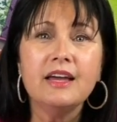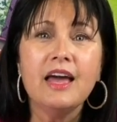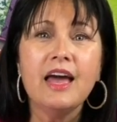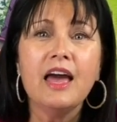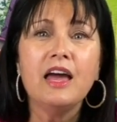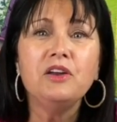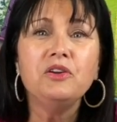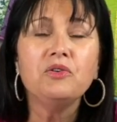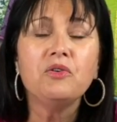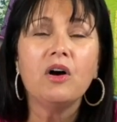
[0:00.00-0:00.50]

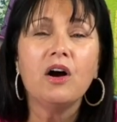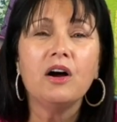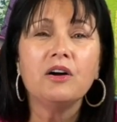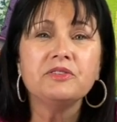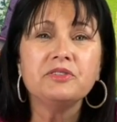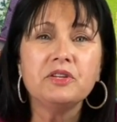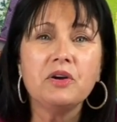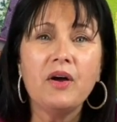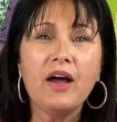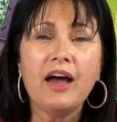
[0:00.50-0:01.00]
And you'll
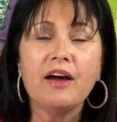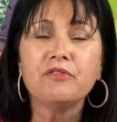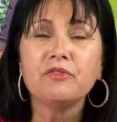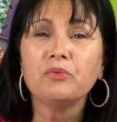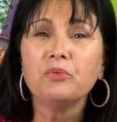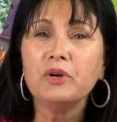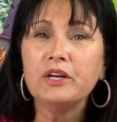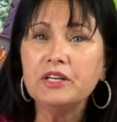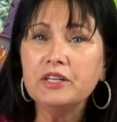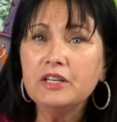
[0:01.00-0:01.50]
also have
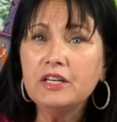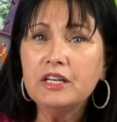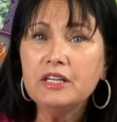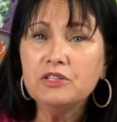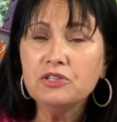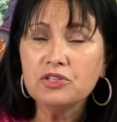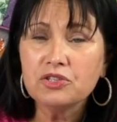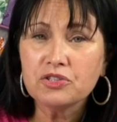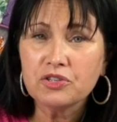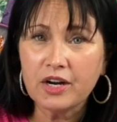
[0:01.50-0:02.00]
written
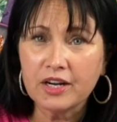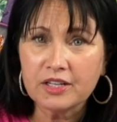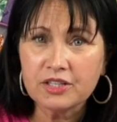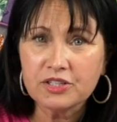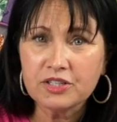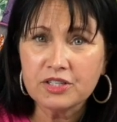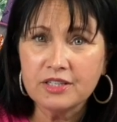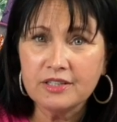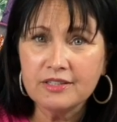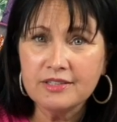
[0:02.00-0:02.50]

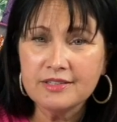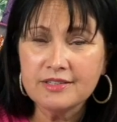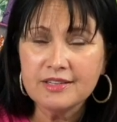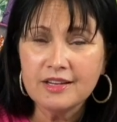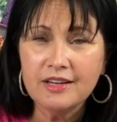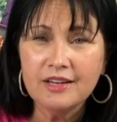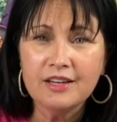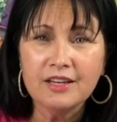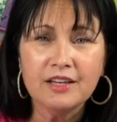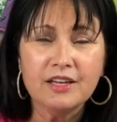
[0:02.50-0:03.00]
instructions
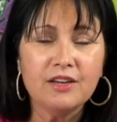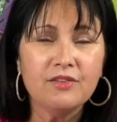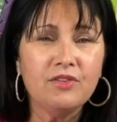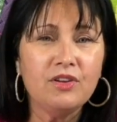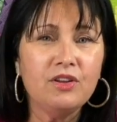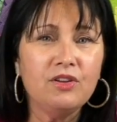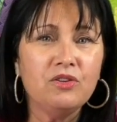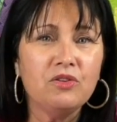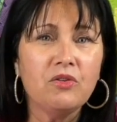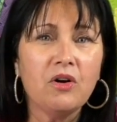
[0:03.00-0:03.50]

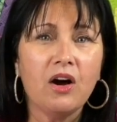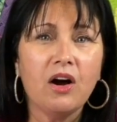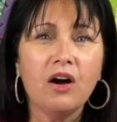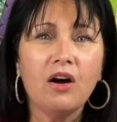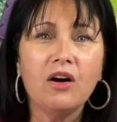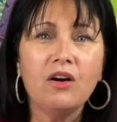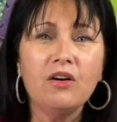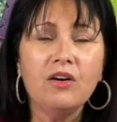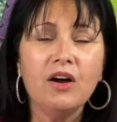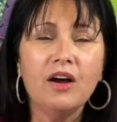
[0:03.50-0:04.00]
giving you
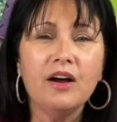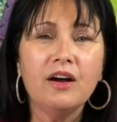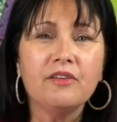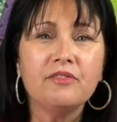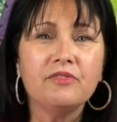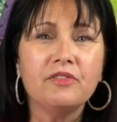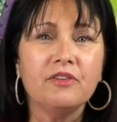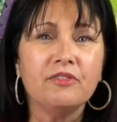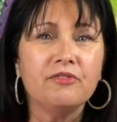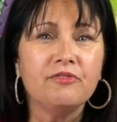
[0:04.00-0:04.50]
all
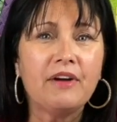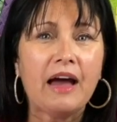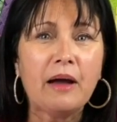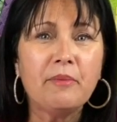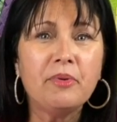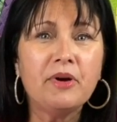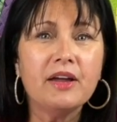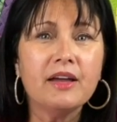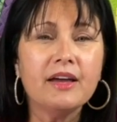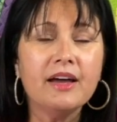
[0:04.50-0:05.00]
of the
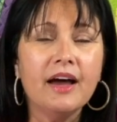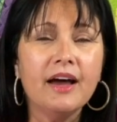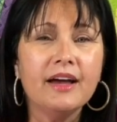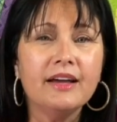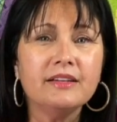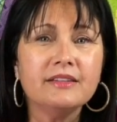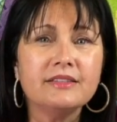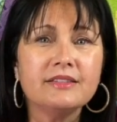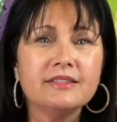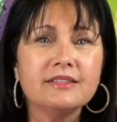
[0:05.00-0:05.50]
fabric
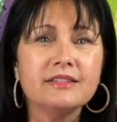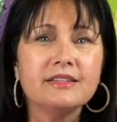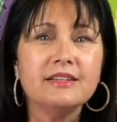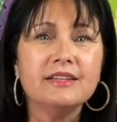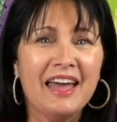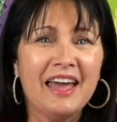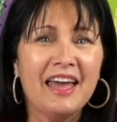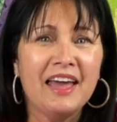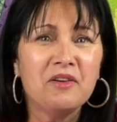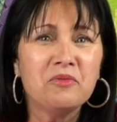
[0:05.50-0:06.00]
cuts.
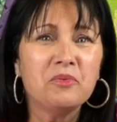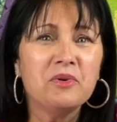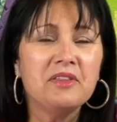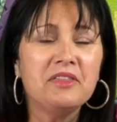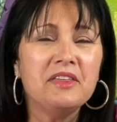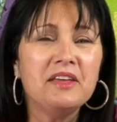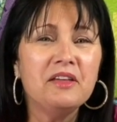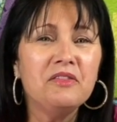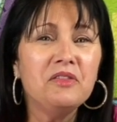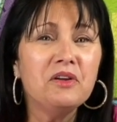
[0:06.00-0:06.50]
And
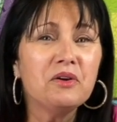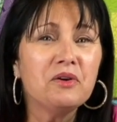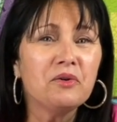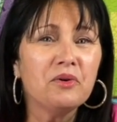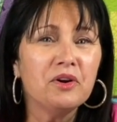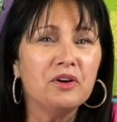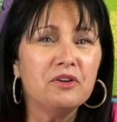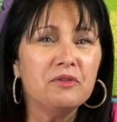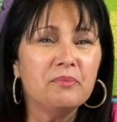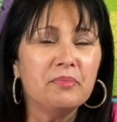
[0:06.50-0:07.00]
within the
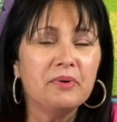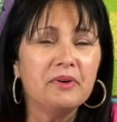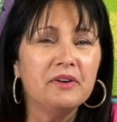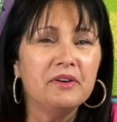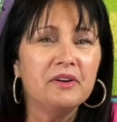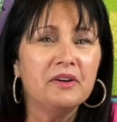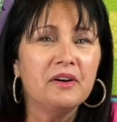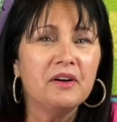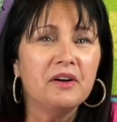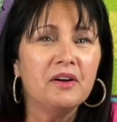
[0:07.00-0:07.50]
group,
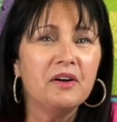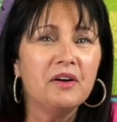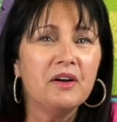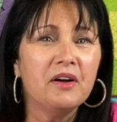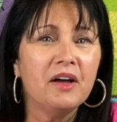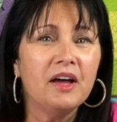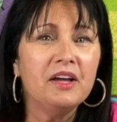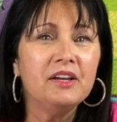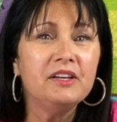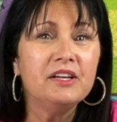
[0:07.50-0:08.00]

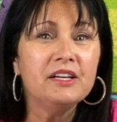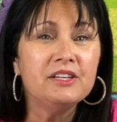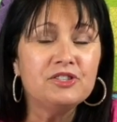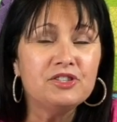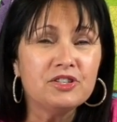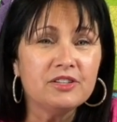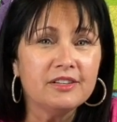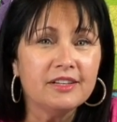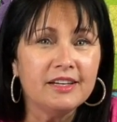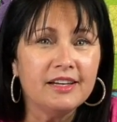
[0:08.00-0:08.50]

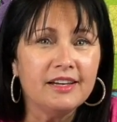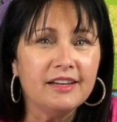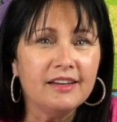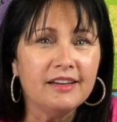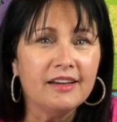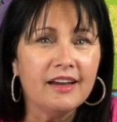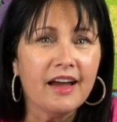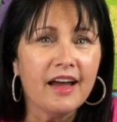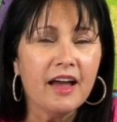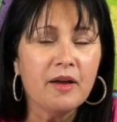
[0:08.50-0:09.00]
initially,
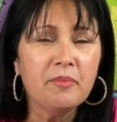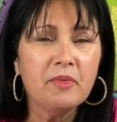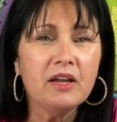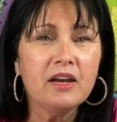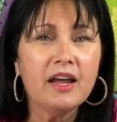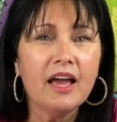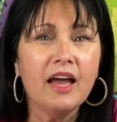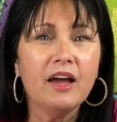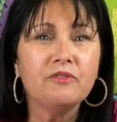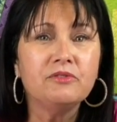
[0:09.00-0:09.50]
I'm
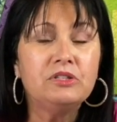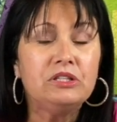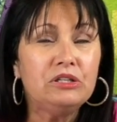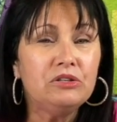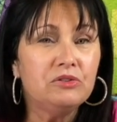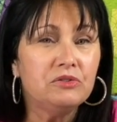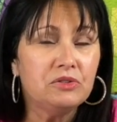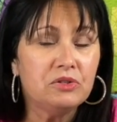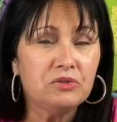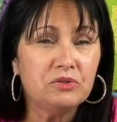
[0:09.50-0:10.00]
going to have
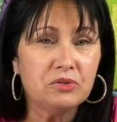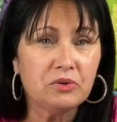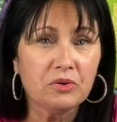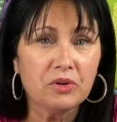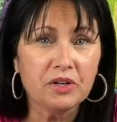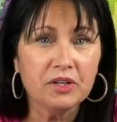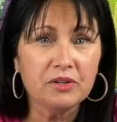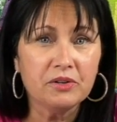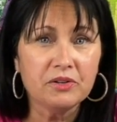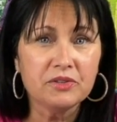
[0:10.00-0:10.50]
2
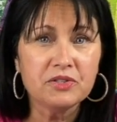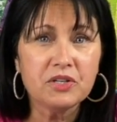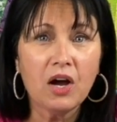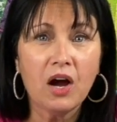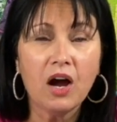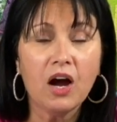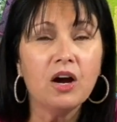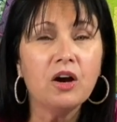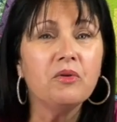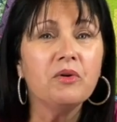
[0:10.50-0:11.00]
tutorials
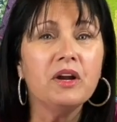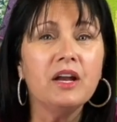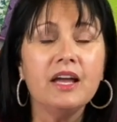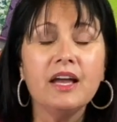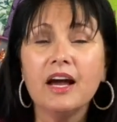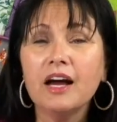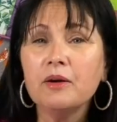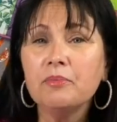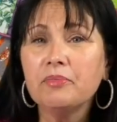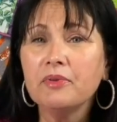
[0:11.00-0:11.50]
already
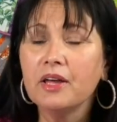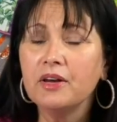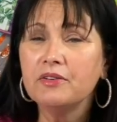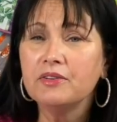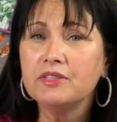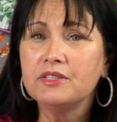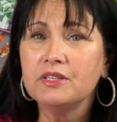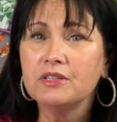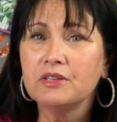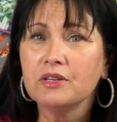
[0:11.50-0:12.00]

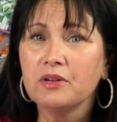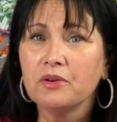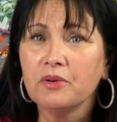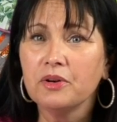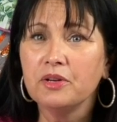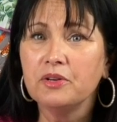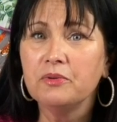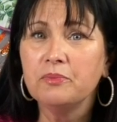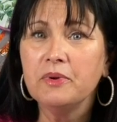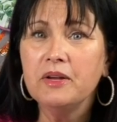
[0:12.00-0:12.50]
uploaded to the
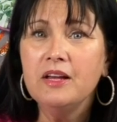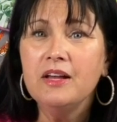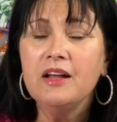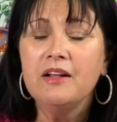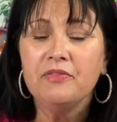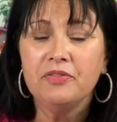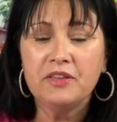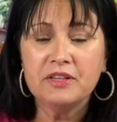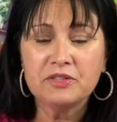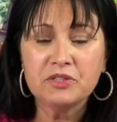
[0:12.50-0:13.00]
group
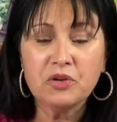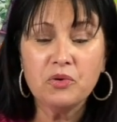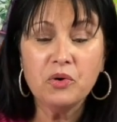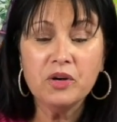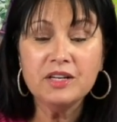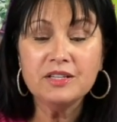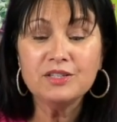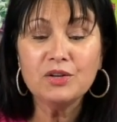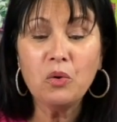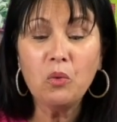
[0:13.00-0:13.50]
that's
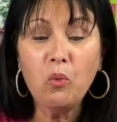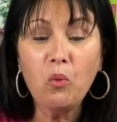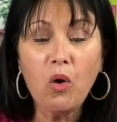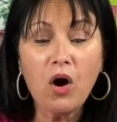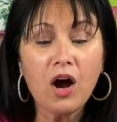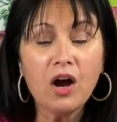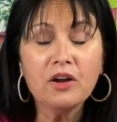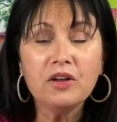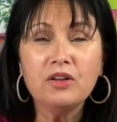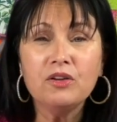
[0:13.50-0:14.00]
going to
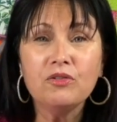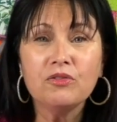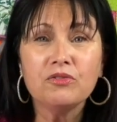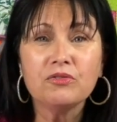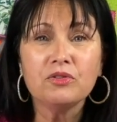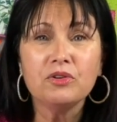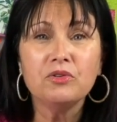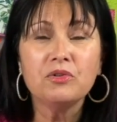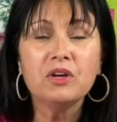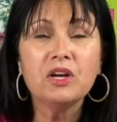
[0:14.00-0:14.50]
walk you
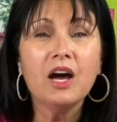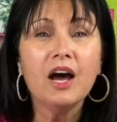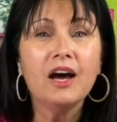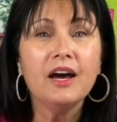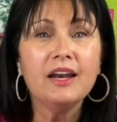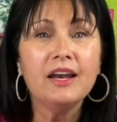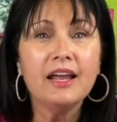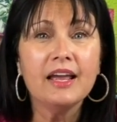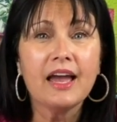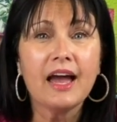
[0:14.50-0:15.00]
through
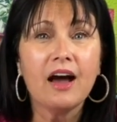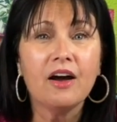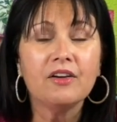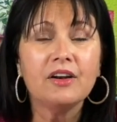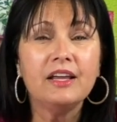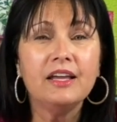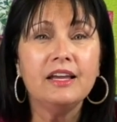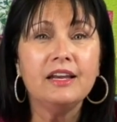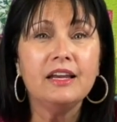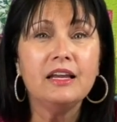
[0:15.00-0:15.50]
cutting out
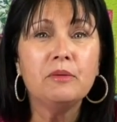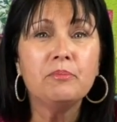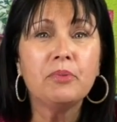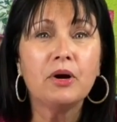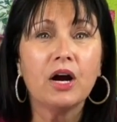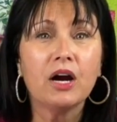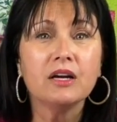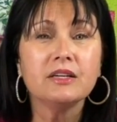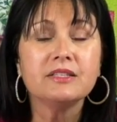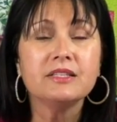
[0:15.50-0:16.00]
any
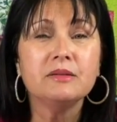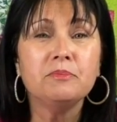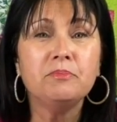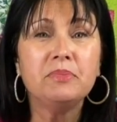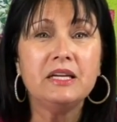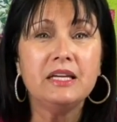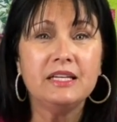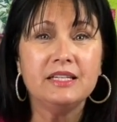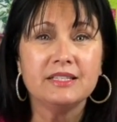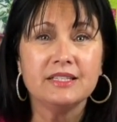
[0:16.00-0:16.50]
parts and
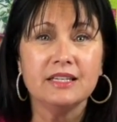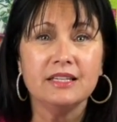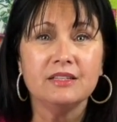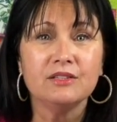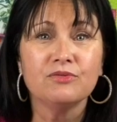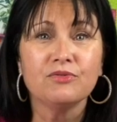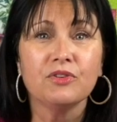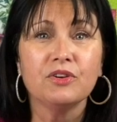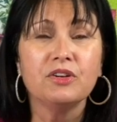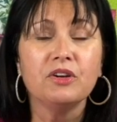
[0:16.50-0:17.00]
pieces
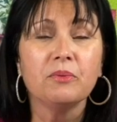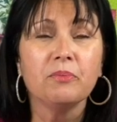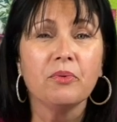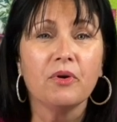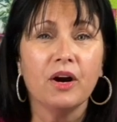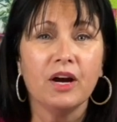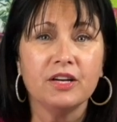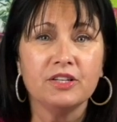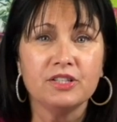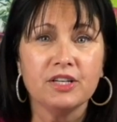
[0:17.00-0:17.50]
for your
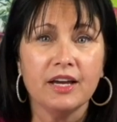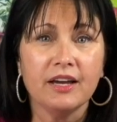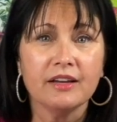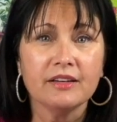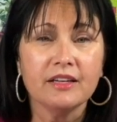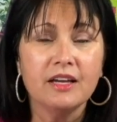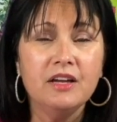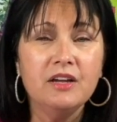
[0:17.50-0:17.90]
project.